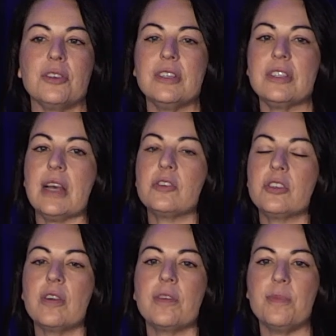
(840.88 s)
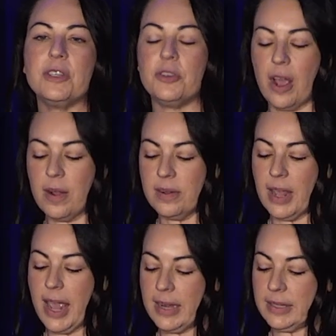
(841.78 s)
in the South Shore of Montreal,
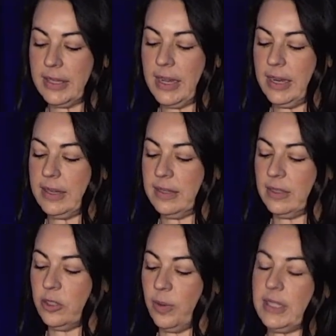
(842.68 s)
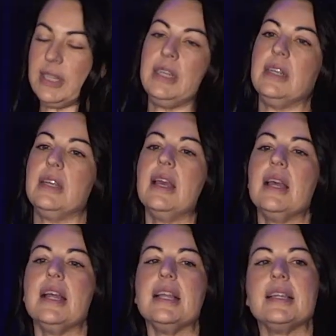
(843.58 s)
and in
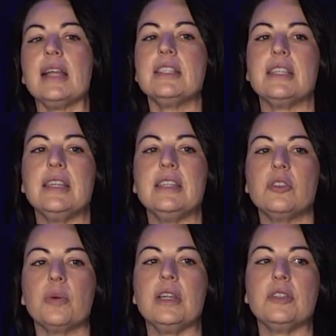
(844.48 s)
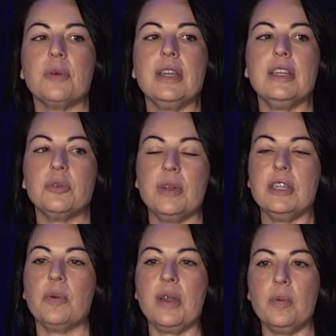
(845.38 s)
2019, 2020,
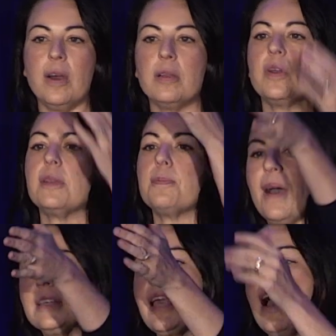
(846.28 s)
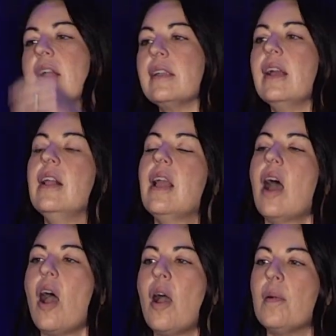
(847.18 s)
2021, with Pascal,
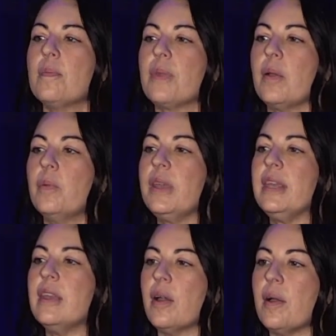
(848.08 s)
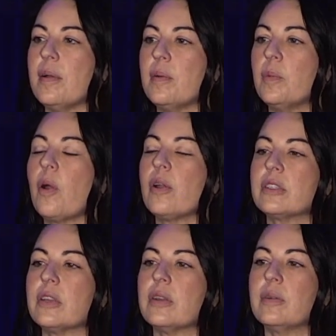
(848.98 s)
we
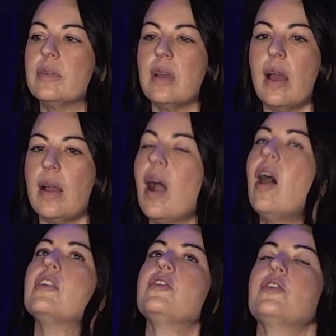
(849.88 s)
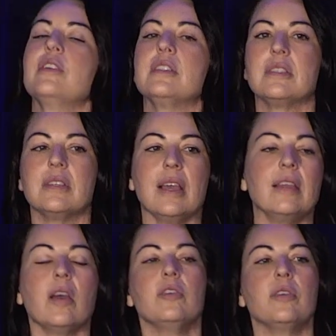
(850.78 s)
worked hundreds
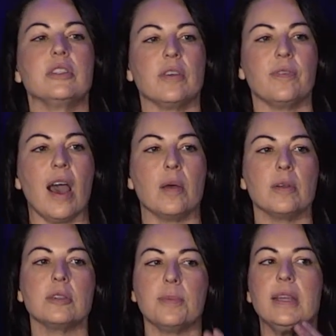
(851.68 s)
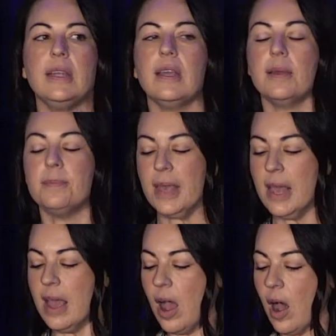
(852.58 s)
and hundreds of hours, mainly him,
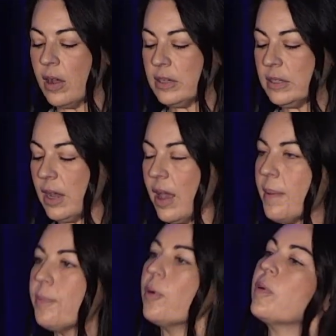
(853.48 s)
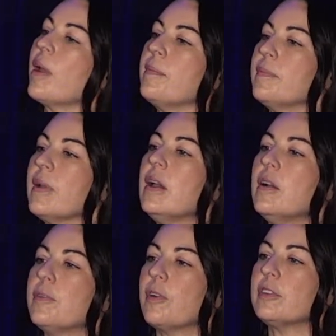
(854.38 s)
on a program
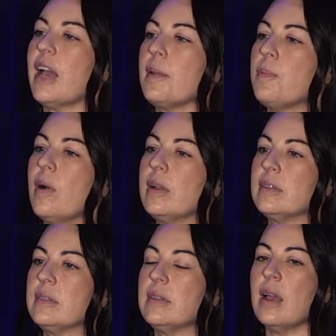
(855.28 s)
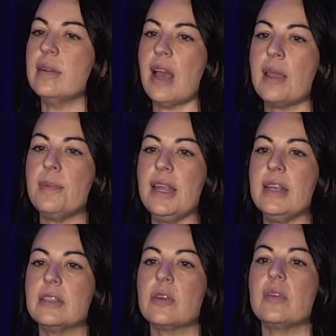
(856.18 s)
for type 1
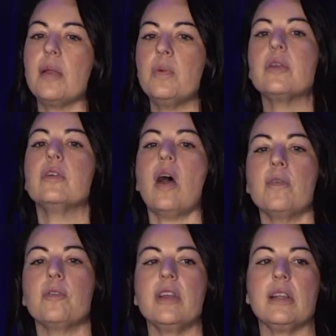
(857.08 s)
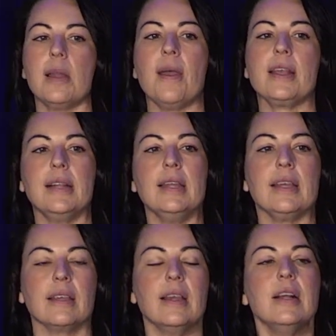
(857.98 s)
diabetes so that we could offer it at my
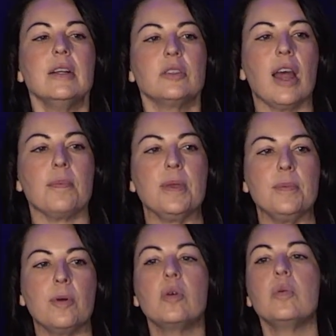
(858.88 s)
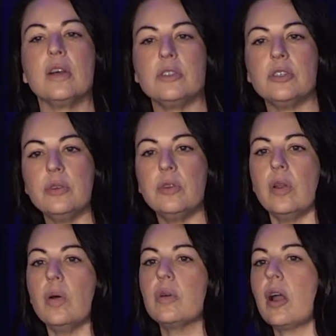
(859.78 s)
clinic, so that people who want to do the
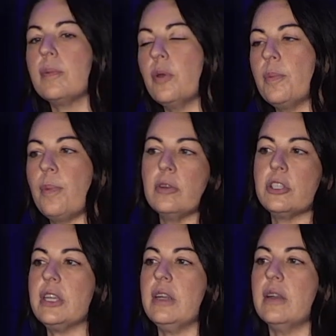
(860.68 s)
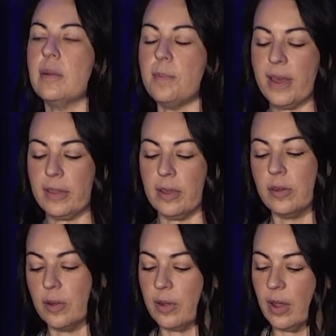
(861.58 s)
low carb, the Bernstein
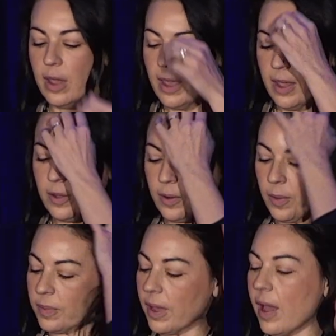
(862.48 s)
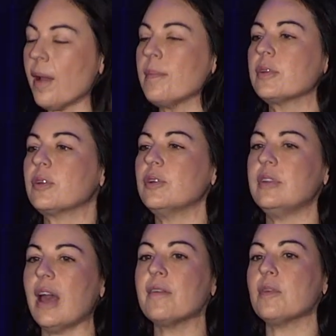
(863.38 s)
method, or, you know,
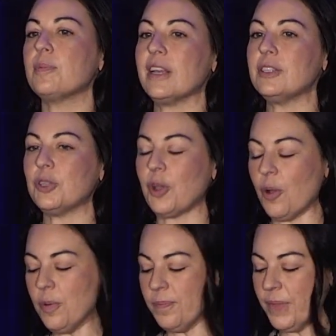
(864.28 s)
could have a place to go.